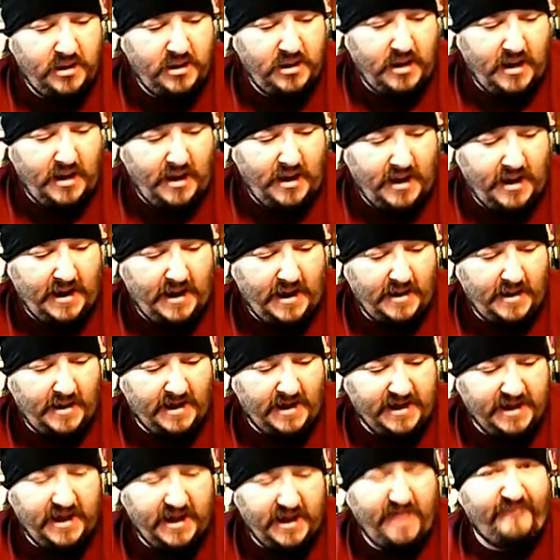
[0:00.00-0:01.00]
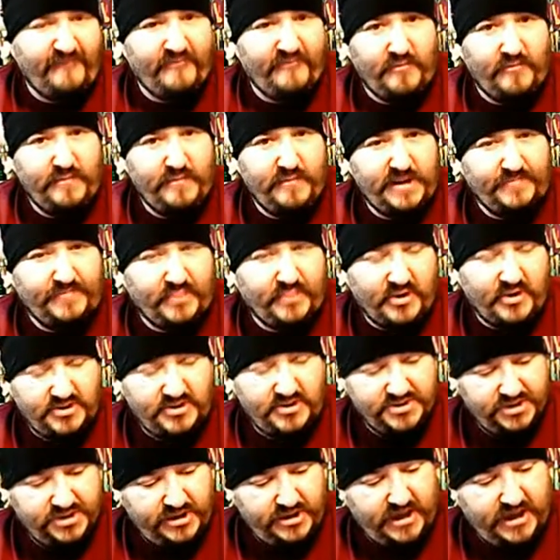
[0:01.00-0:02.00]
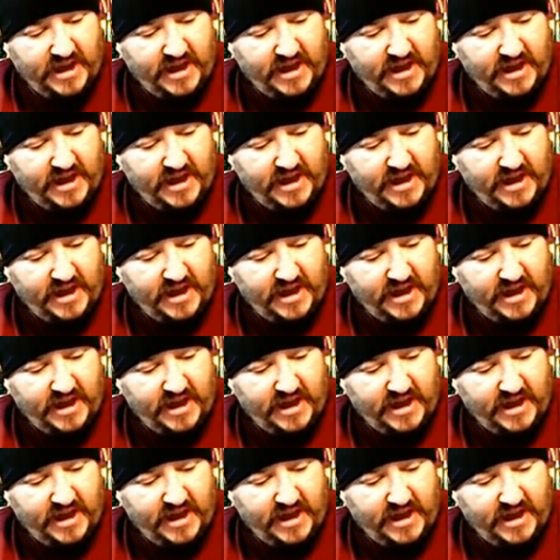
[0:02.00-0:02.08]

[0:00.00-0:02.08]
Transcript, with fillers: Uh, again, for me personally,